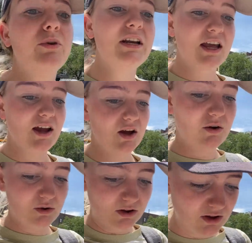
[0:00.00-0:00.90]

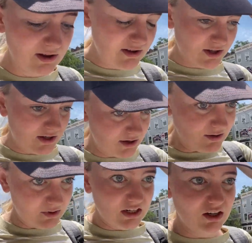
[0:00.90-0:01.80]
now.
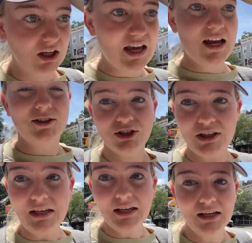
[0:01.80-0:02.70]
I'm gonna catch
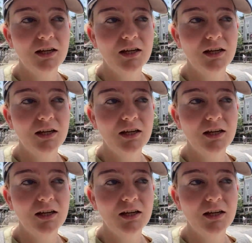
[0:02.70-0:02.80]
the